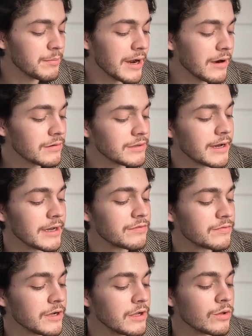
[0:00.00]
bare
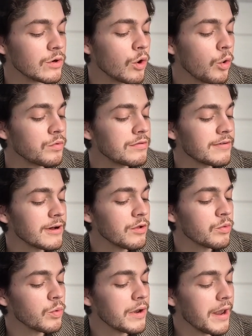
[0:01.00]
life, the cult of
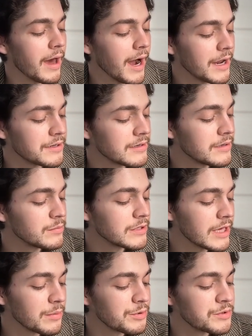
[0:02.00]
health would not
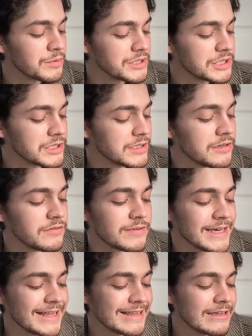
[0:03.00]
be able to achieve
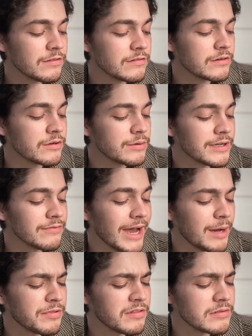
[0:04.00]
this degree of
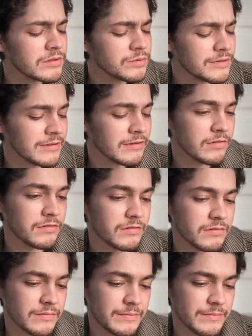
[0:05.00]
absoluteness.